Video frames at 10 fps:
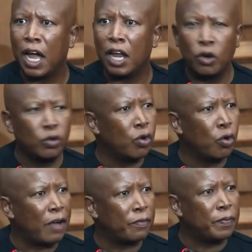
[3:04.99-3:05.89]
I don't
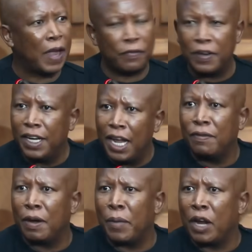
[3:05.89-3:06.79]
know. I've
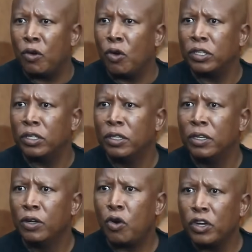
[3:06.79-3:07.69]
never, my Lord,
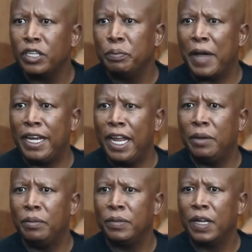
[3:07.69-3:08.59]
called him by
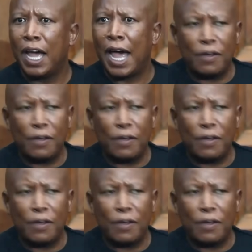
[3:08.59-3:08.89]
name.